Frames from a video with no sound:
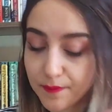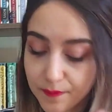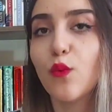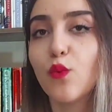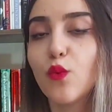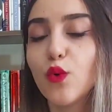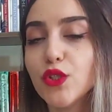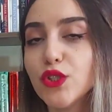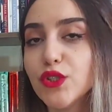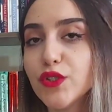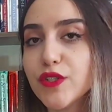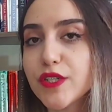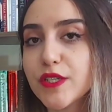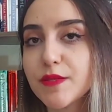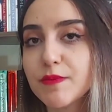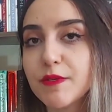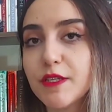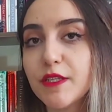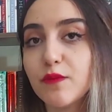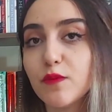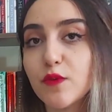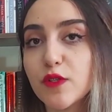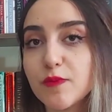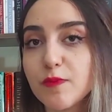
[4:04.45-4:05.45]

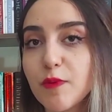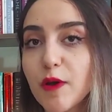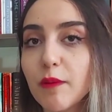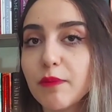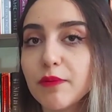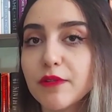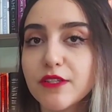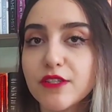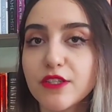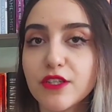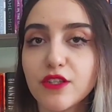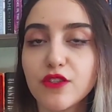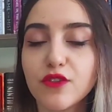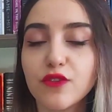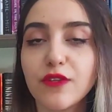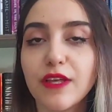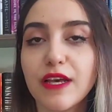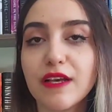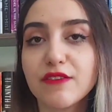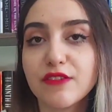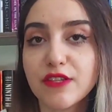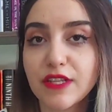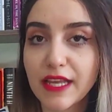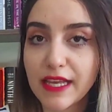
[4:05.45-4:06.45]
Wundersmith was published in
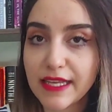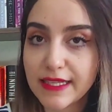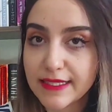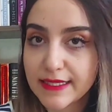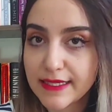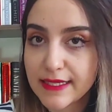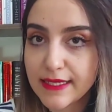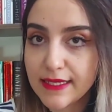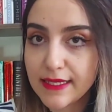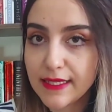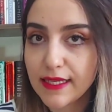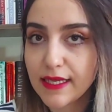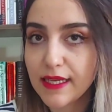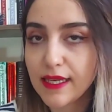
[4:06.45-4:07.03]
2018.